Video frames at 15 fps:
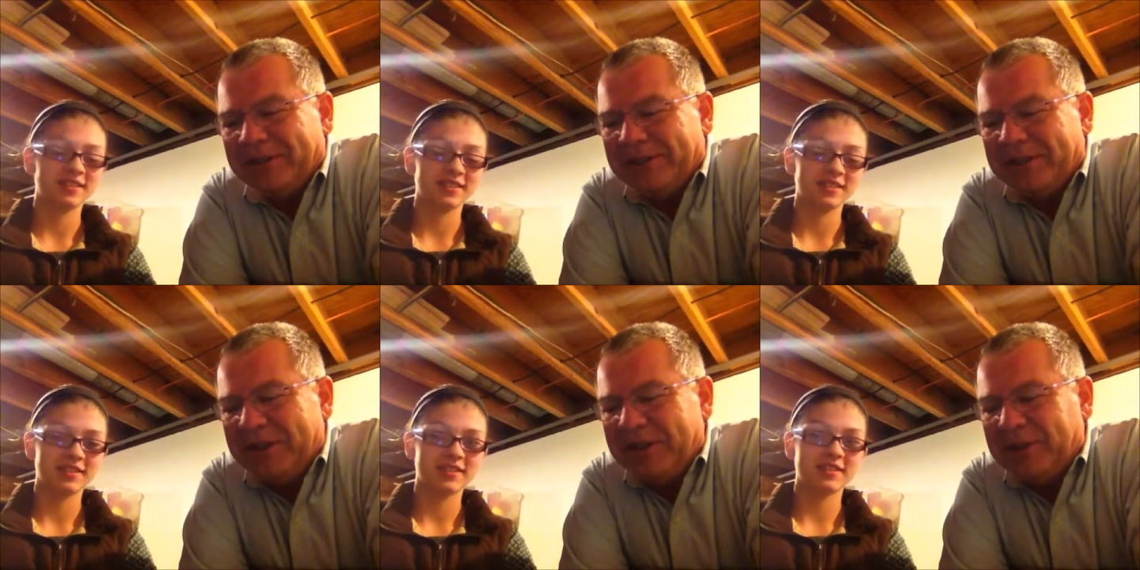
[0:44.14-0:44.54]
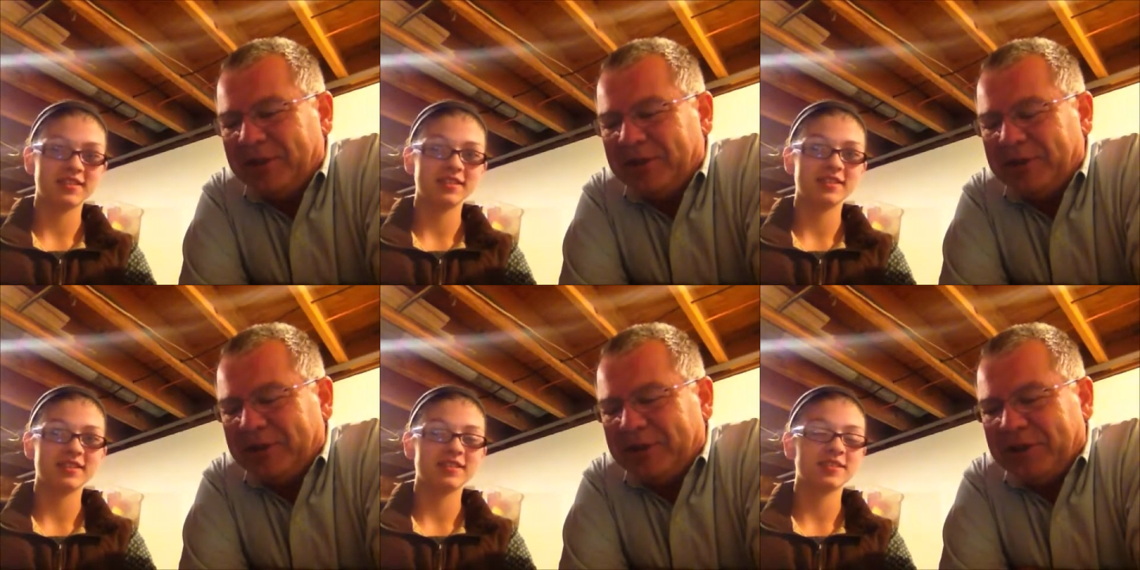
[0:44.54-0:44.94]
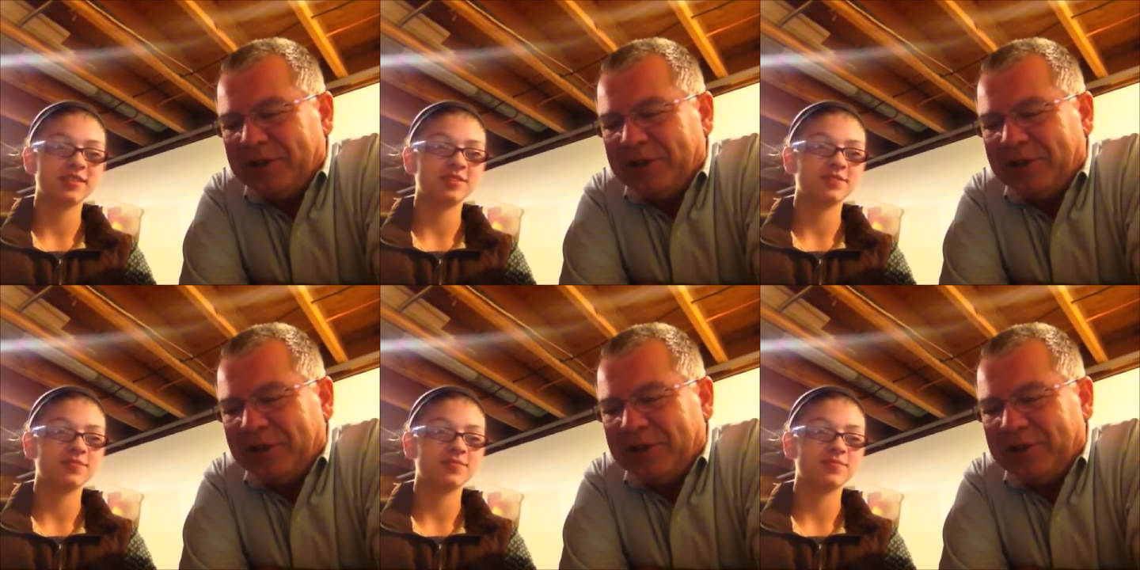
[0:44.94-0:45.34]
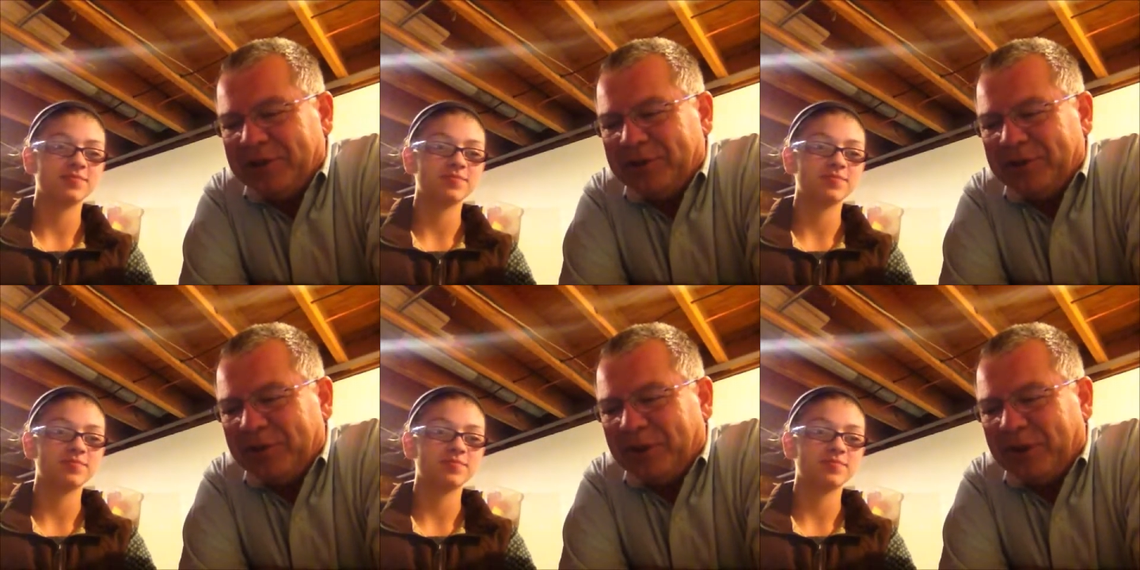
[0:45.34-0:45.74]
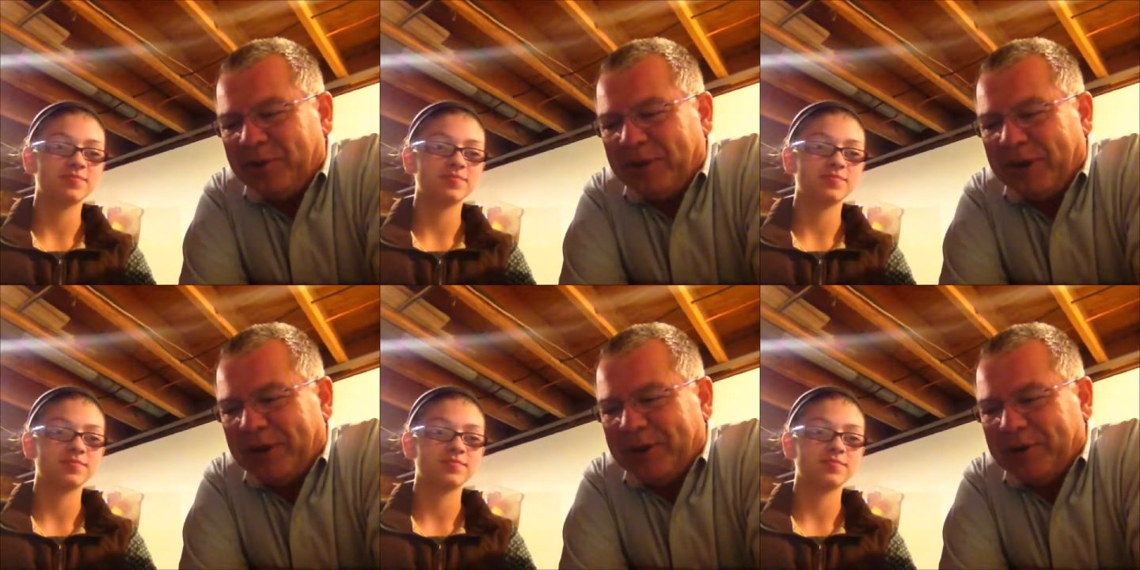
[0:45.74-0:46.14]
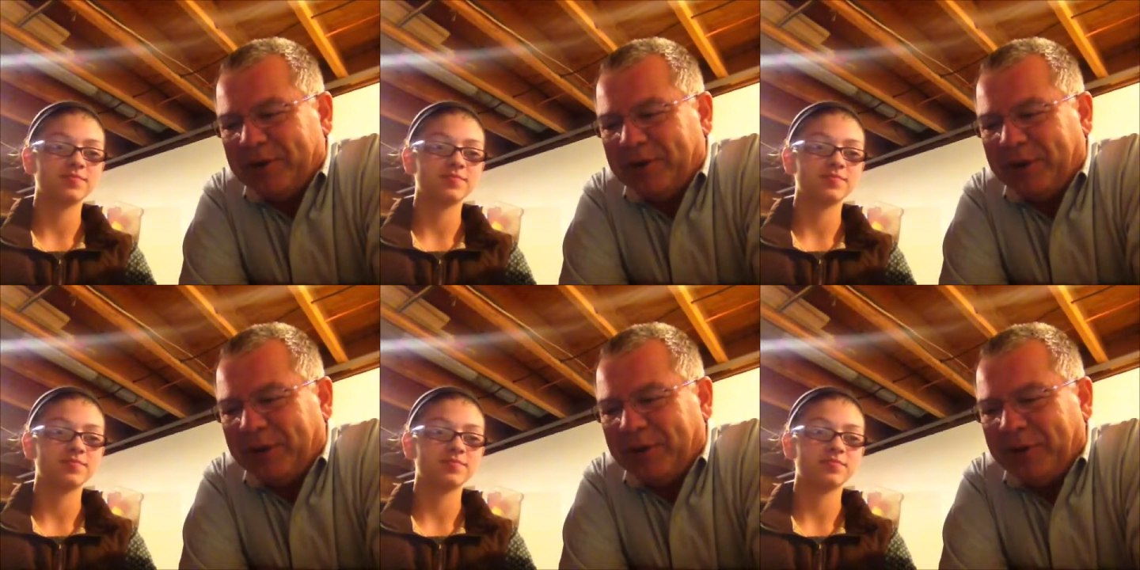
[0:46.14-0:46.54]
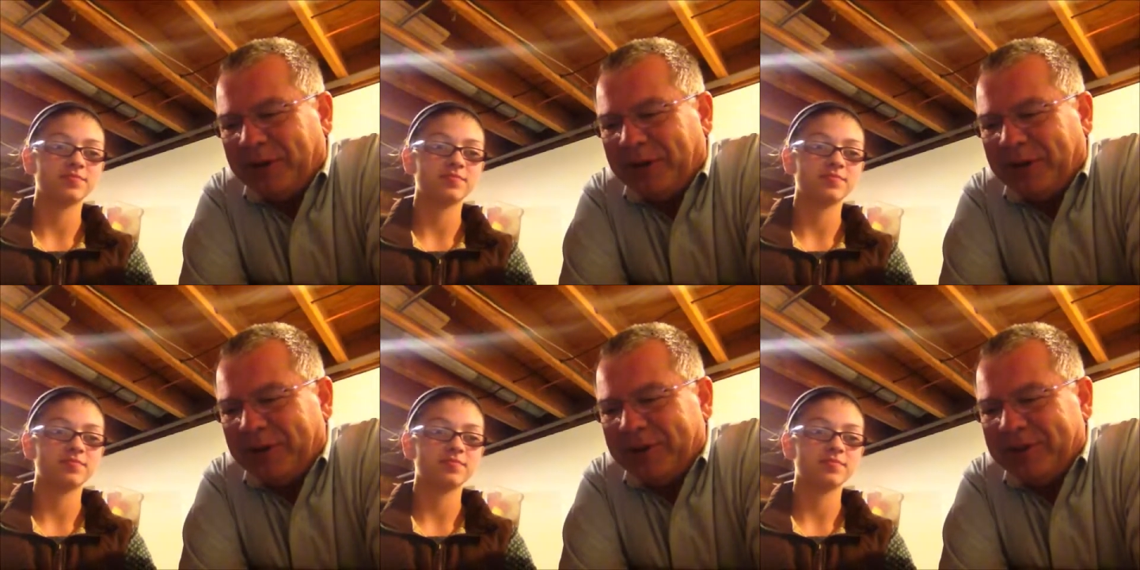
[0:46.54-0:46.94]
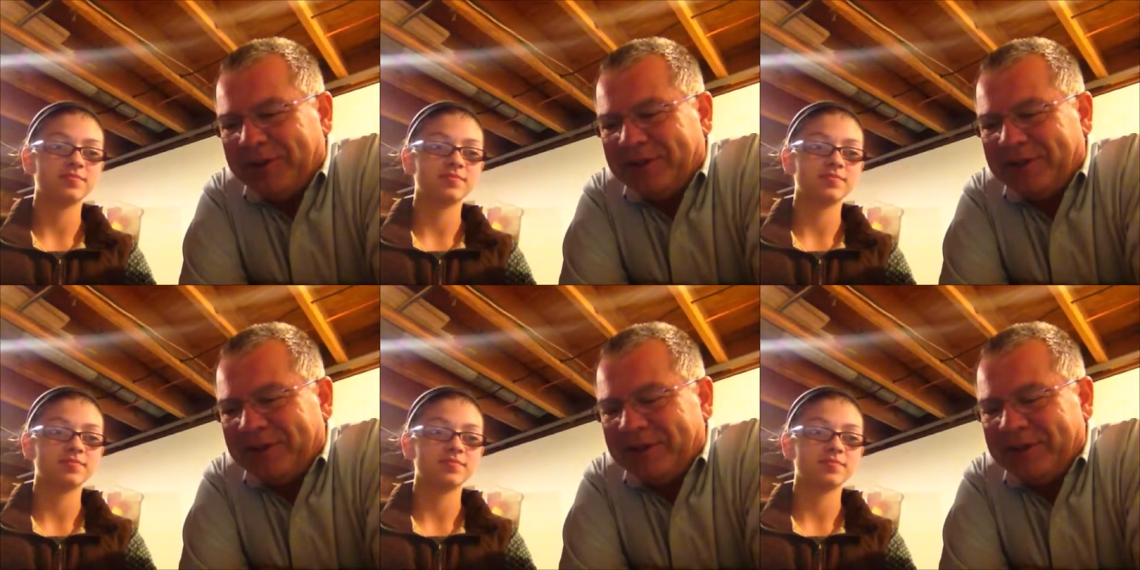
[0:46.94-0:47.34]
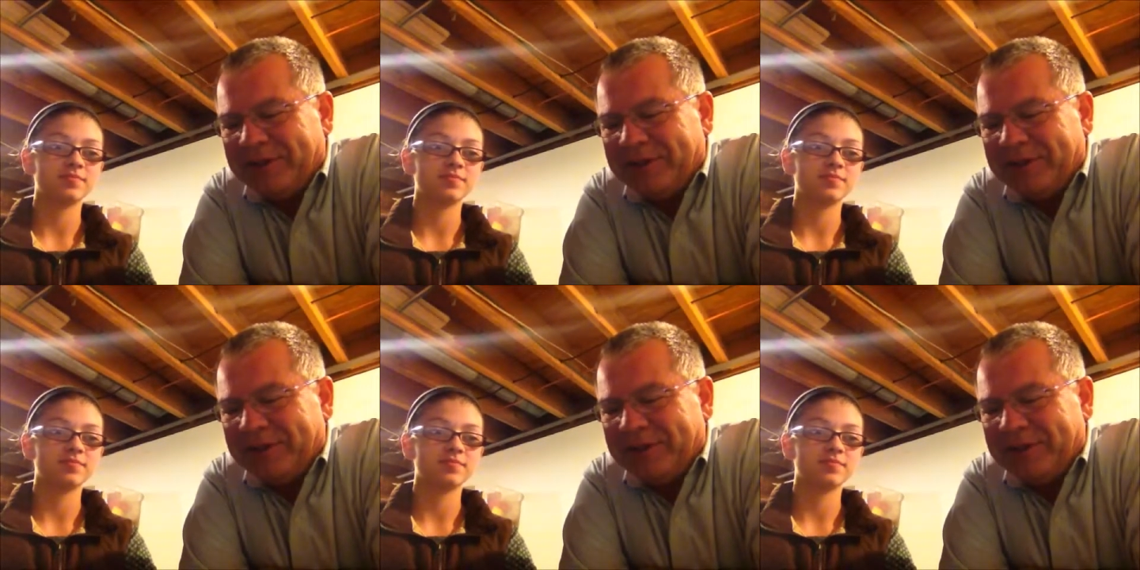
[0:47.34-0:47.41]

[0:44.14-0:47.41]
Speaker 1: teachers and the teachers knew our parents really well and